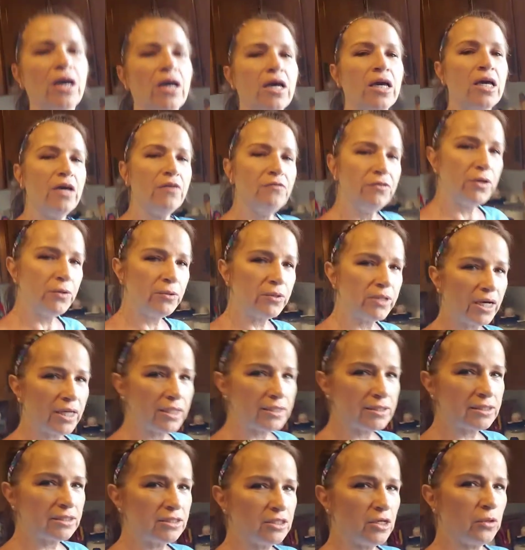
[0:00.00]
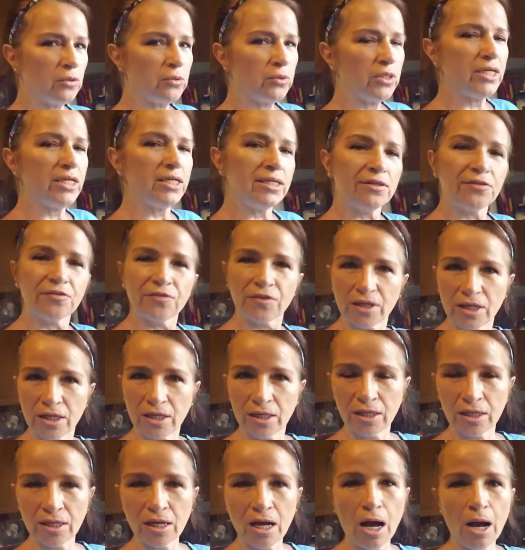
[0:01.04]
If you guys know
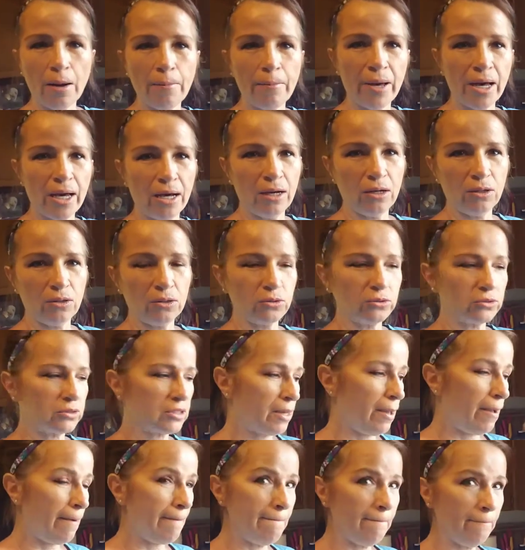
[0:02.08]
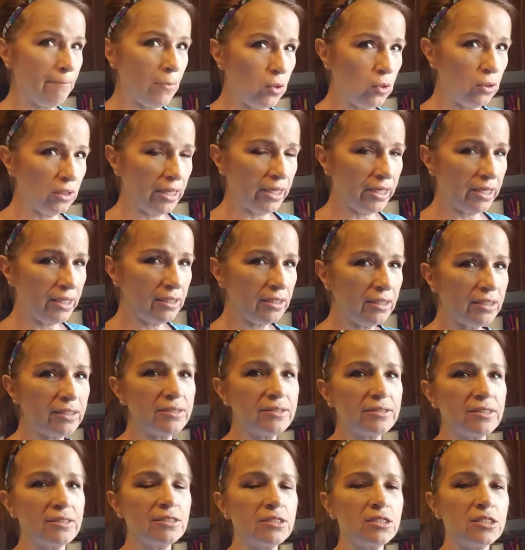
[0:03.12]
anything about mole,
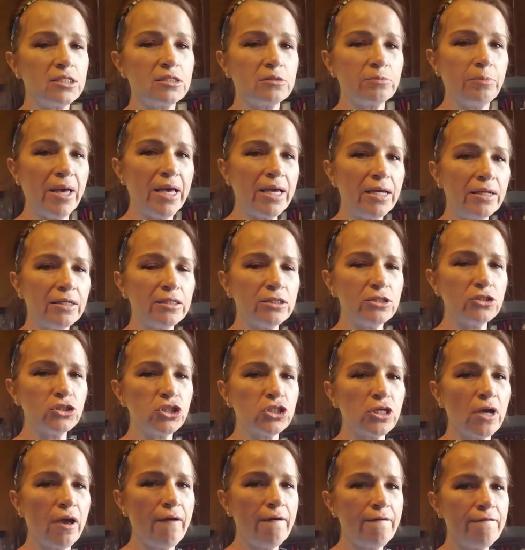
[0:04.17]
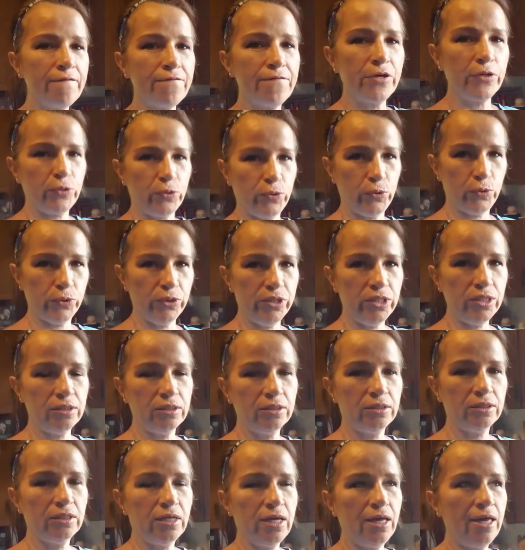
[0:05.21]
it's a Spanish food.
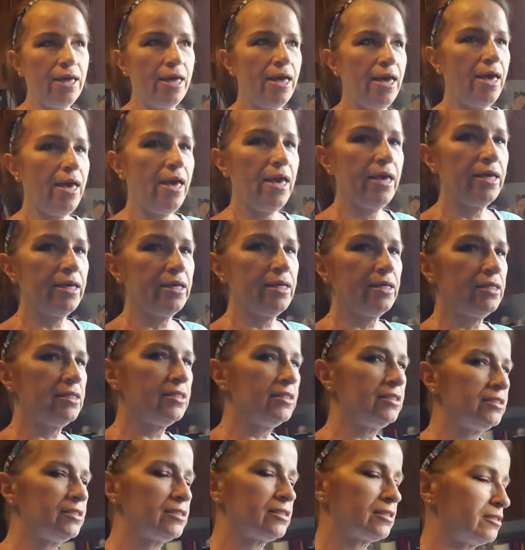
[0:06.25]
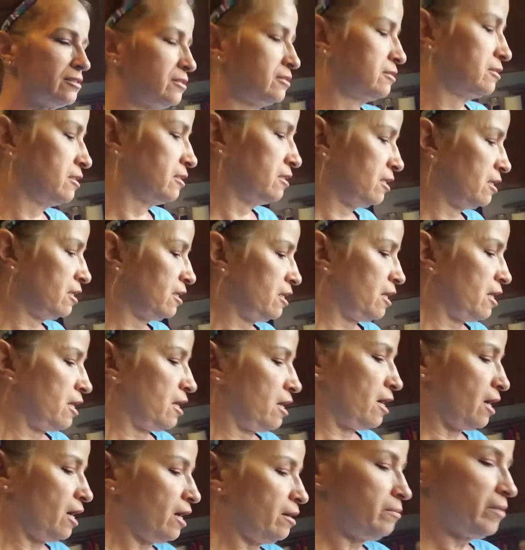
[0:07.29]
And
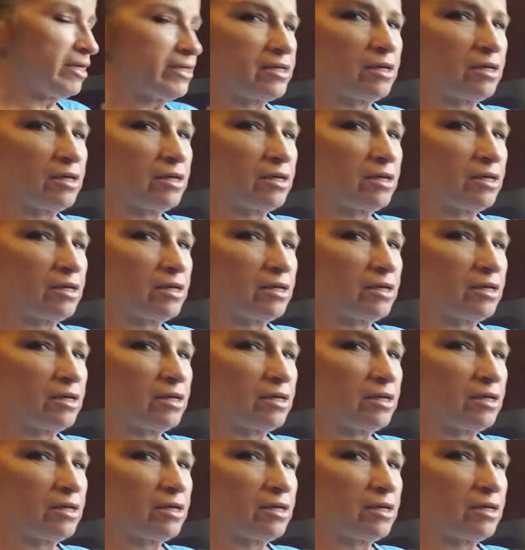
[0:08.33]
I make